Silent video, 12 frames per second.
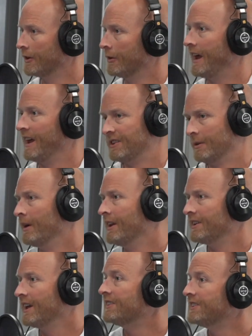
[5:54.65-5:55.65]
location, but
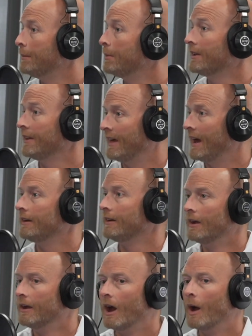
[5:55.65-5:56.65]
it's, it's typically that
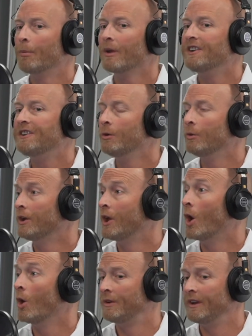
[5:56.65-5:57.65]
okay. a place you would
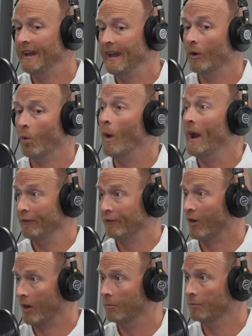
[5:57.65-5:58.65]
go to get away
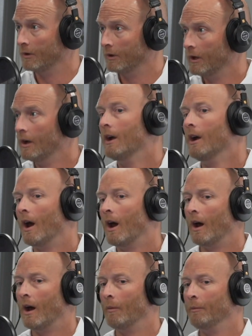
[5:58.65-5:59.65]
from
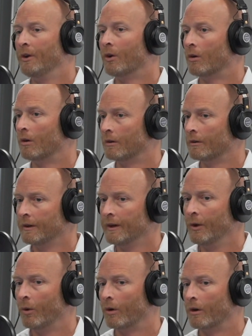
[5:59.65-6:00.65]
um, your
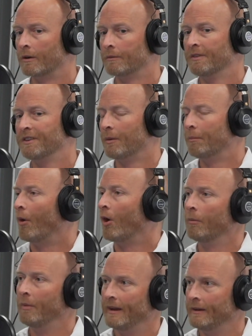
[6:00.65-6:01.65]
your
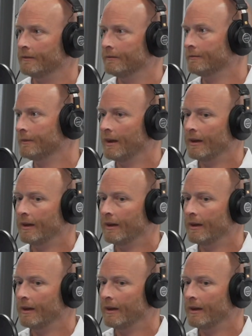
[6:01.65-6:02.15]
suburban